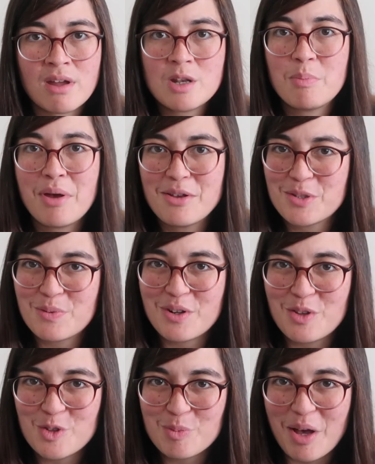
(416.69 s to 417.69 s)
It depends on what
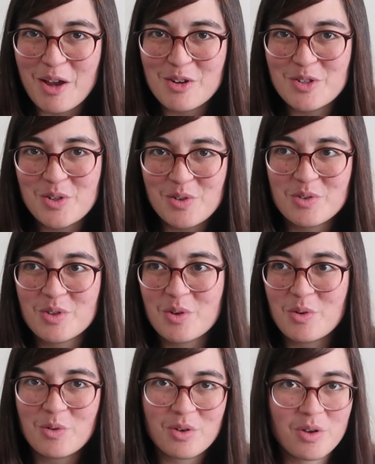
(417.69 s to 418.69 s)
inspires you.
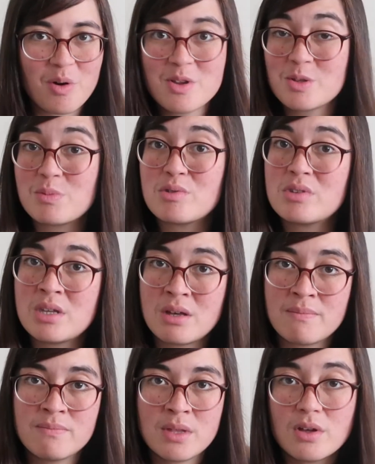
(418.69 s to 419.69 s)
So going to
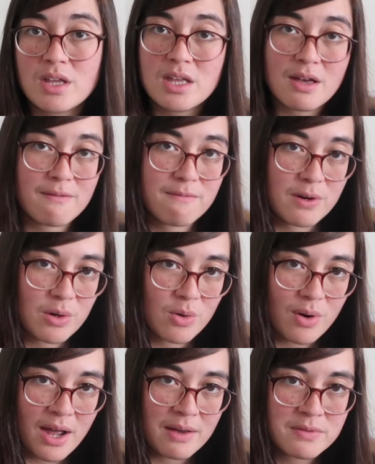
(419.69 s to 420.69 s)
museum, looking at
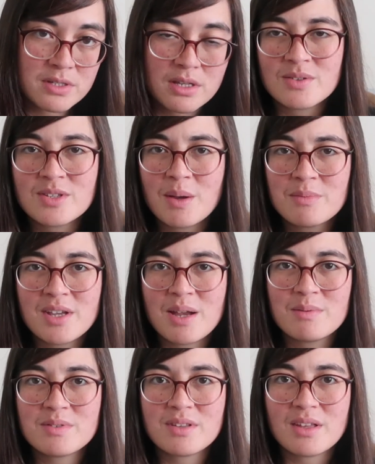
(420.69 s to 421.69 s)
photographs. Sometimes